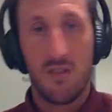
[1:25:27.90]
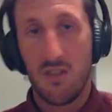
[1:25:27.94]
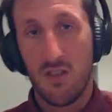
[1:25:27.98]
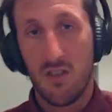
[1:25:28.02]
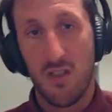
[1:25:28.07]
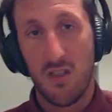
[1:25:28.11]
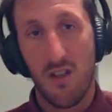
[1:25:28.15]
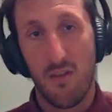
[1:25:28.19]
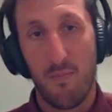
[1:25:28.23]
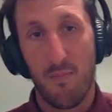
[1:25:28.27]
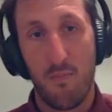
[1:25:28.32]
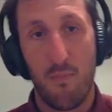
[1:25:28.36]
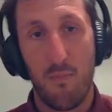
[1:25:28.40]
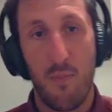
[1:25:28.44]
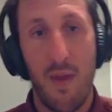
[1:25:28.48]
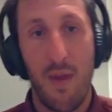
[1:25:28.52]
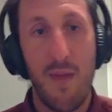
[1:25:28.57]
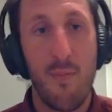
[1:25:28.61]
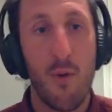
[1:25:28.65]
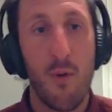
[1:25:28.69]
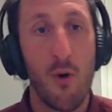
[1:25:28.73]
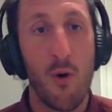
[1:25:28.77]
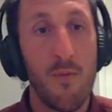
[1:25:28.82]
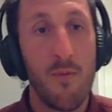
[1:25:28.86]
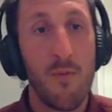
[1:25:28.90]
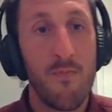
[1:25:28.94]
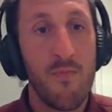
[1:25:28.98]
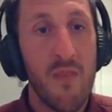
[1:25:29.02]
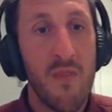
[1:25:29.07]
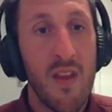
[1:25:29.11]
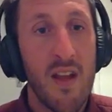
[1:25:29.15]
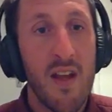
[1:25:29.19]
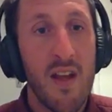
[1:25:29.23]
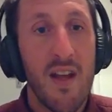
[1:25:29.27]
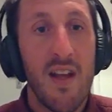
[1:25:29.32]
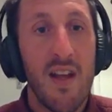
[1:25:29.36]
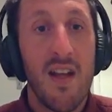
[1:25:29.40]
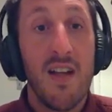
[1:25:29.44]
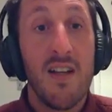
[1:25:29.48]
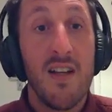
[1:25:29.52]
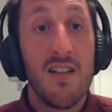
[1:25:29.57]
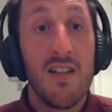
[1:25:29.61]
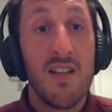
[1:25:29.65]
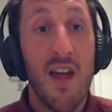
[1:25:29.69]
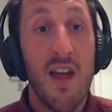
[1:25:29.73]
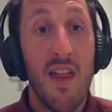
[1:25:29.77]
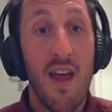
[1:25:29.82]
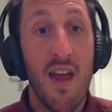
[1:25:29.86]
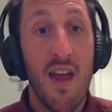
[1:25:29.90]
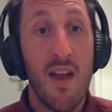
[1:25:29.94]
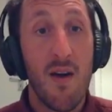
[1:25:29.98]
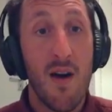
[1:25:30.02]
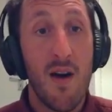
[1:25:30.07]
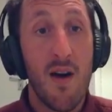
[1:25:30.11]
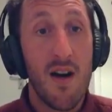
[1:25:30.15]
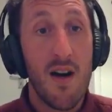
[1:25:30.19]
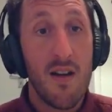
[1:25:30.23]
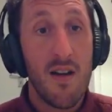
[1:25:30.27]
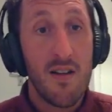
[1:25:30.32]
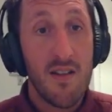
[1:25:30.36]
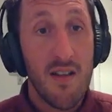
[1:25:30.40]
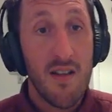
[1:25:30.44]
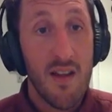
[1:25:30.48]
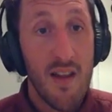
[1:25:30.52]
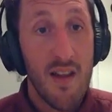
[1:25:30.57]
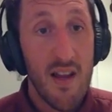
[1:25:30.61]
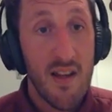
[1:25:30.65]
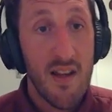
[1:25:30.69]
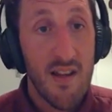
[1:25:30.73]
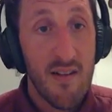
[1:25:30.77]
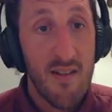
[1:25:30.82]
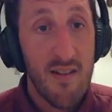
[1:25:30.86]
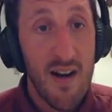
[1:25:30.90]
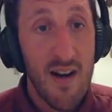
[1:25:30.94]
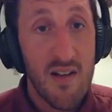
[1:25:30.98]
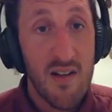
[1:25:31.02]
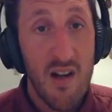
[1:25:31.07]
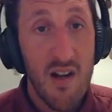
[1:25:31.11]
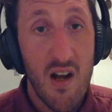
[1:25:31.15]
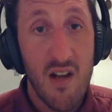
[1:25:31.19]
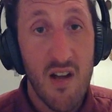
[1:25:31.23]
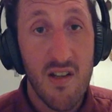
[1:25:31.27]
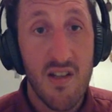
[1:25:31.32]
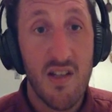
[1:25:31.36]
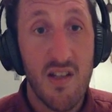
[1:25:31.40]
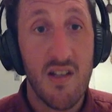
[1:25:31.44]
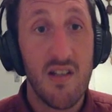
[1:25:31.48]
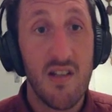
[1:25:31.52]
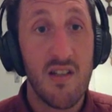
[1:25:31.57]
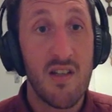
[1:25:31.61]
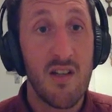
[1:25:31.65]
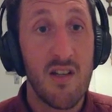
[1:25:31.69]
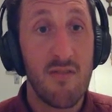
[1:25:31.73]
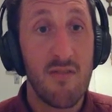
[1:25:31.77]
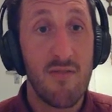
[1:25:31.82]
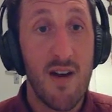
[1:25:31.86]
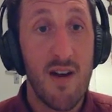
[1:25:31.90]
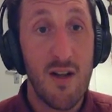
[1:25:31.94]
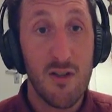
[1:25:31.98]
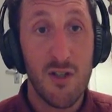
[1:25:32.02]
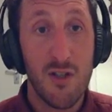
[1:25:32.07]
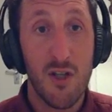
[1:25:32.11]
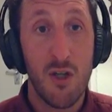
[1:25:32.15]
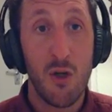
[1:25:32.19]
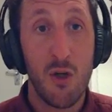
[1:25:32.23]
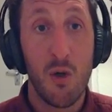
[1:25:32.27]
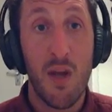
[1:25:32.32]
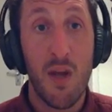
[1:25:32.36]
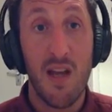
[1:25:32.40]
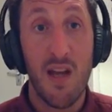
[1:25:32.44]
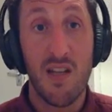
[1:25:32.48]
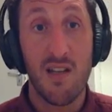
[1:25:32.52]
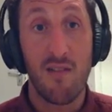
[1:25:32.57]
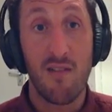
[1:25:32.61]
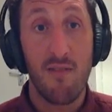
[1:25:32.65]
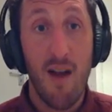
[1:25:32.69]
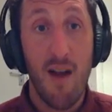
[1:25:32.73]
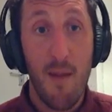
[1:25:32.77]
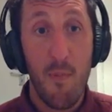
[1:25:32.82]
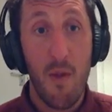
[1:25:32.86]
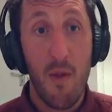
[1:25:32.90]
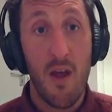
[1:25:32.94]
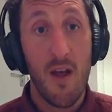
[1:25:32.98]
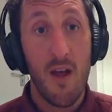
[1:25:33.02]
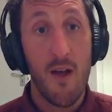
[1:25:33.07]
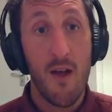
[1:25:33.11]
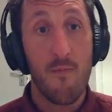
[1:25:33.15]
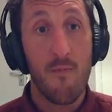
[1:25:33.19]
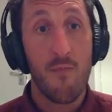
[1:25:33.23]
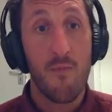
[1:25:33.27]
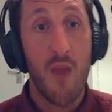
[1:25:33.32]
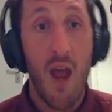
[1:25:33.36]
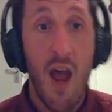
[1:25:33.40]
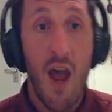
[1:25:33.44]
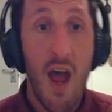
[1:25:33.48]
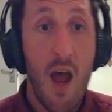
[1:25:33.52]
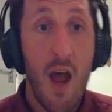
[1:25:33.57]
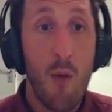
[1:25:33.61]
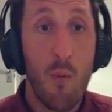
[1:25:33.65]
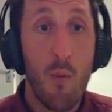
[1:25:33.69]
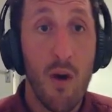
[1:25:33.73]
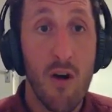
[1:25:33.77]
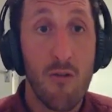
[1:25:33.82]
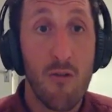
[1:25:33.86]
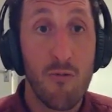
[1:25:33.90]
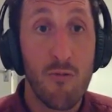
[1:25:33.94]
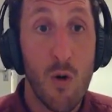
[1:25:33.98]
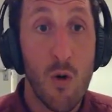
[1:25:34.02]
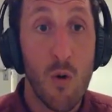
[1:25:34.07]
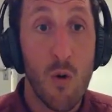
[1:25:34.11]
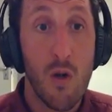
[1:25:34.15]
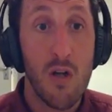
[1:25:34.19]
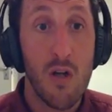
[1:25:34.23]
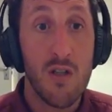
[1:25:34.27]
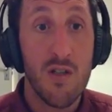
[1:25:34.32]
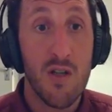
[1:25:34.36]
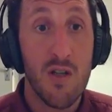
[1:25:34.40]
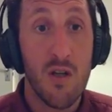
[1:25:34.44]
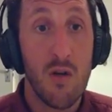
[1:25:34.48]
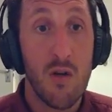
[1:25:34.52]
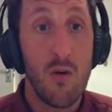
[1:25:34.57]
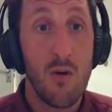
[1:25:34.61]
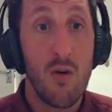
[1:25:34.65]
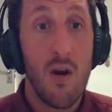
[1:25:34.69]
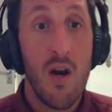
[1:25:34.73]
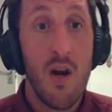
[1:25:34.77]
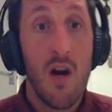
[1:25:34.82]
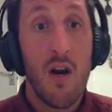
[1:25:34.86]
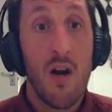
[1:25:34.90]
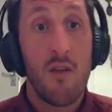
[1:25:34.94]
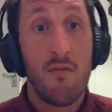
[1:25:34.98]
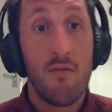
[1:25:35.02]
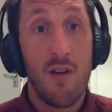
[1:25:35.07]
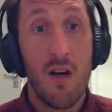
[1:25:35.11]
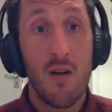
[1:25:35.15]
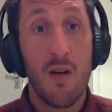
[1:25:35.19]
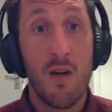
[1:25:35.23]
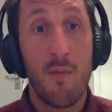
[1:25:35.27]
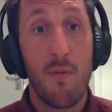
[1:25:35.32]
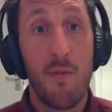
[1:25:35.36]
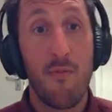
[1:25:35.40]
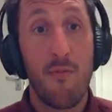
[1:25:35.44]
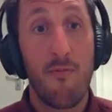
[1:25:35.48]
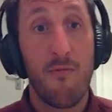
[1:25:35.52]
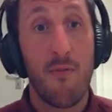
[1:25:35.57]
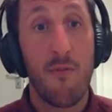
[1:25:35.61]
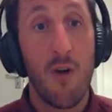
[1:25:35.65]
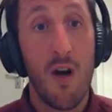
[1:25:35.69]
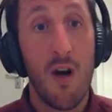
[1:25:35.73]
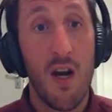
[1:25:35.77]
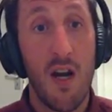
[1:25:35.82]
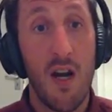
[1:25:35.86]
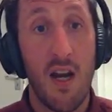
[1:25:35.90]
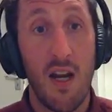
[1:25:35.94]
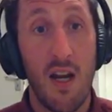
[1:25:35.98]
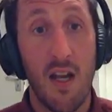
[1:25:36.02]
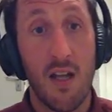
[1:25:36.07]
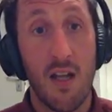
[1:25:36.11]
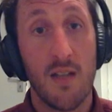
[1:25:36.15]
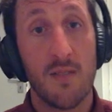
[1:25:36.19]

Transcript: just people. So there you are. So there's around answers to round 2, guess the rapper, and we'll roll on to round number 3.